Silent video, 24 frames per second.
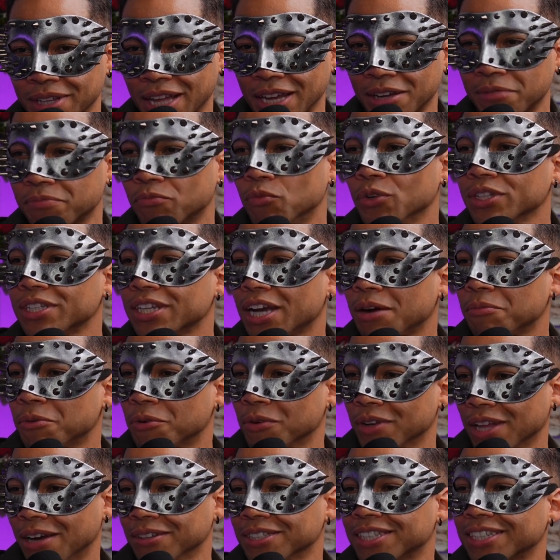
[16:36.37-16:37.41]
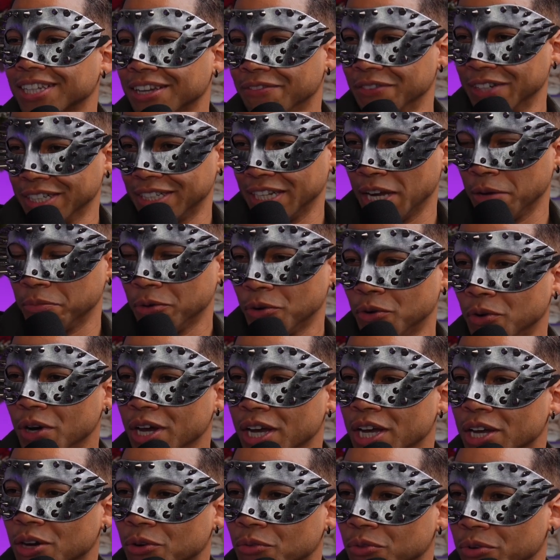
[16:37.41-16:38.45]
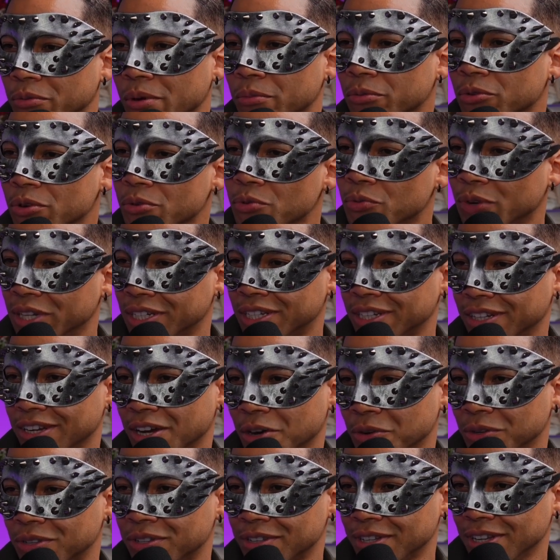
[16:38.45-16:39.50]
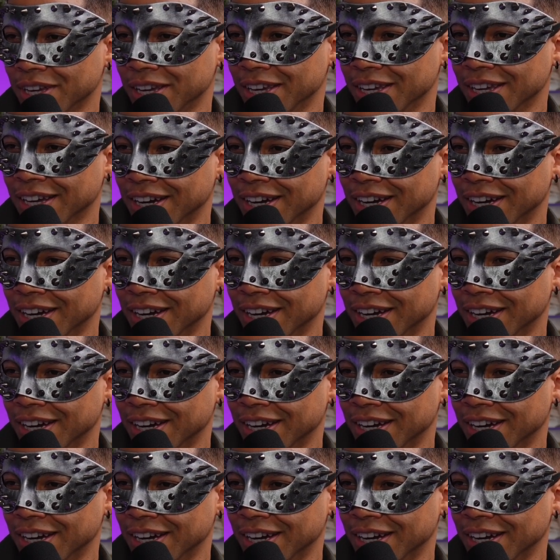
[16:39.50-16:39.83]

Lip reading: like one time I'll just give an example. Remember we went to go see